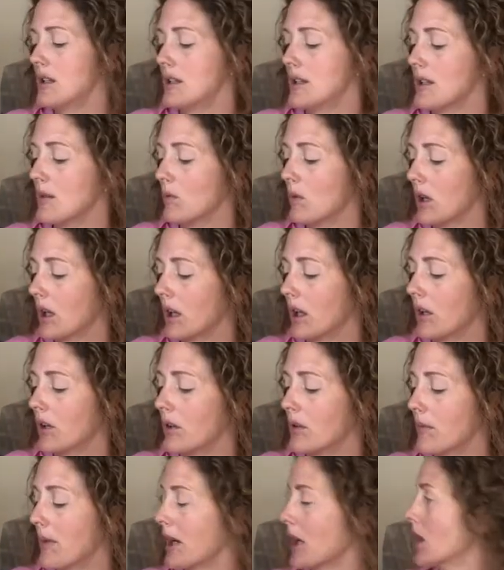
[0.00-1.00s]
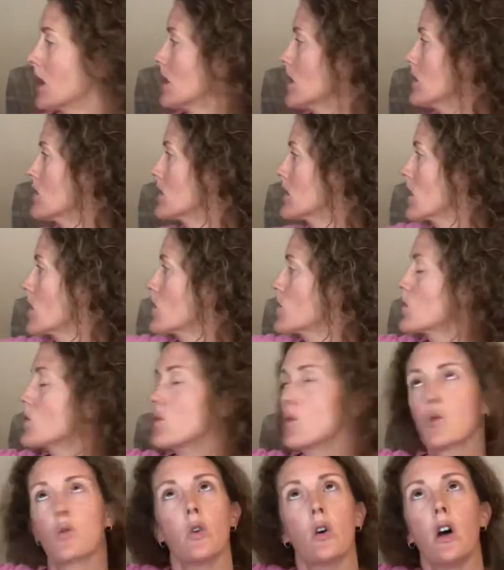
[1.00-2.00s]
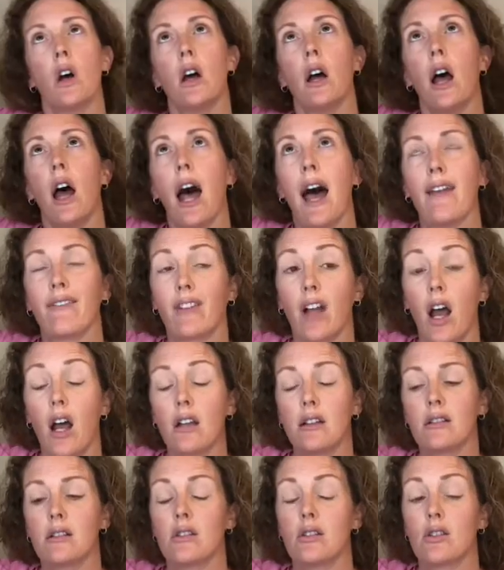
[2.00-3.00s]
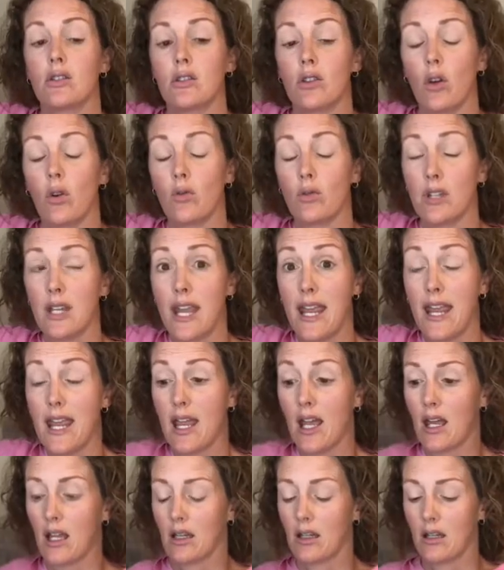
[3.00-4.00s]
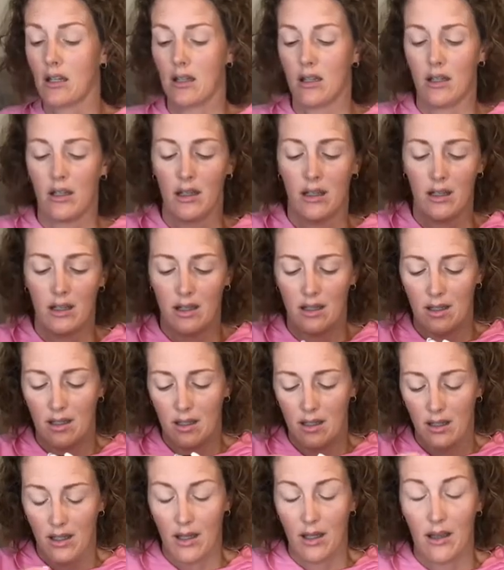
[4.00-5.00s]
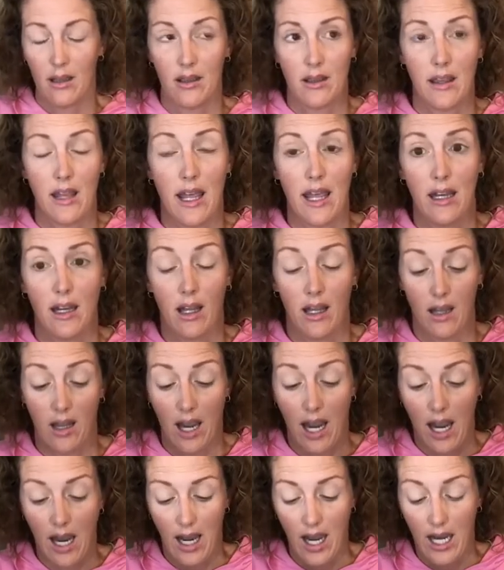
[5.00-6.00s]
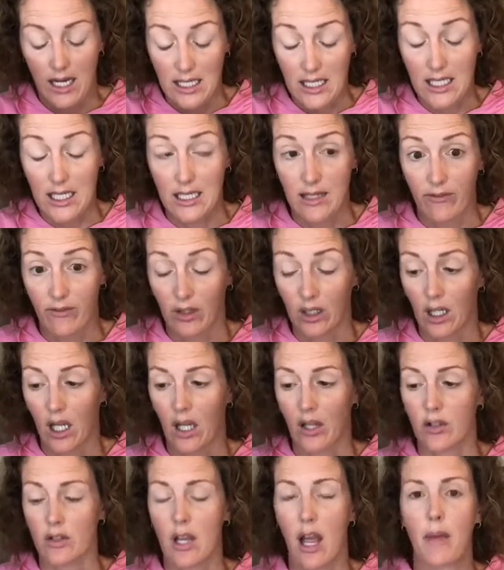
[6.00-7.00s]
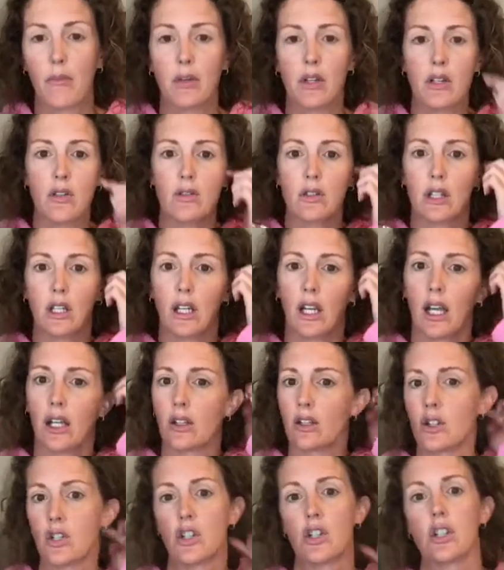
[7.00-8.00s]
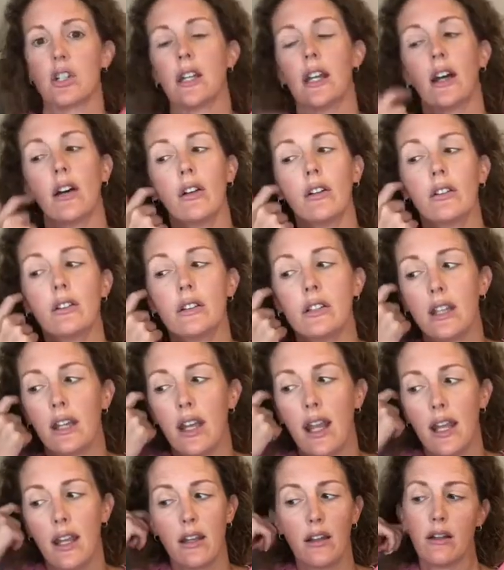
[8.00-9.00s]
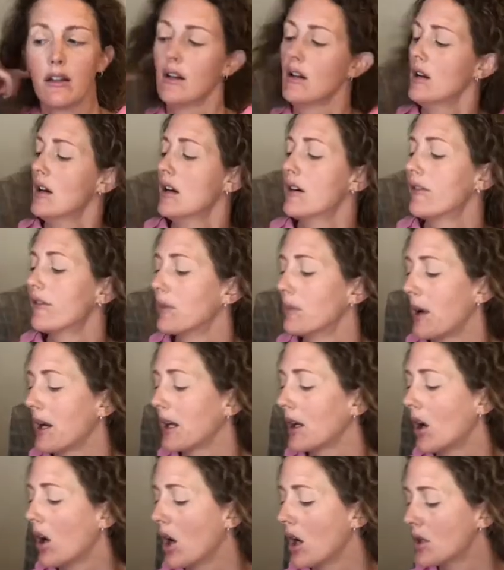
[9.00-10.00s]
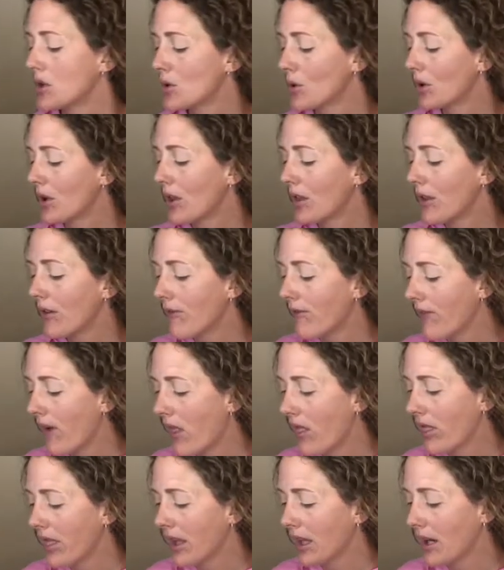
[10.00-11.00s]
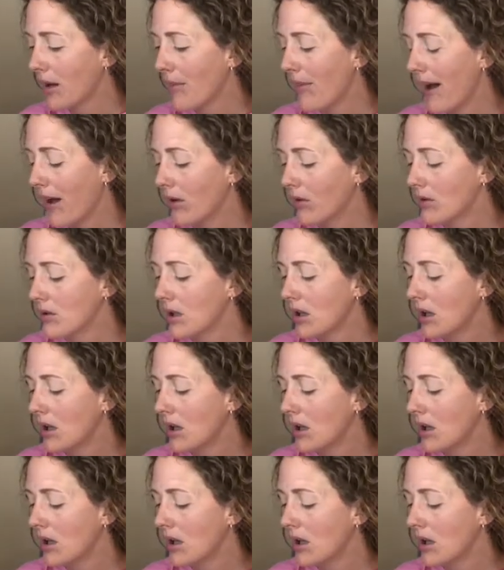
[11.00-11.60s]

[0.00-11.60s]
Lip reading: see, what color am I going to use? I've gotten so tan that I need different colors. I'm going to use the color Chanel today for my contour. The fun thing about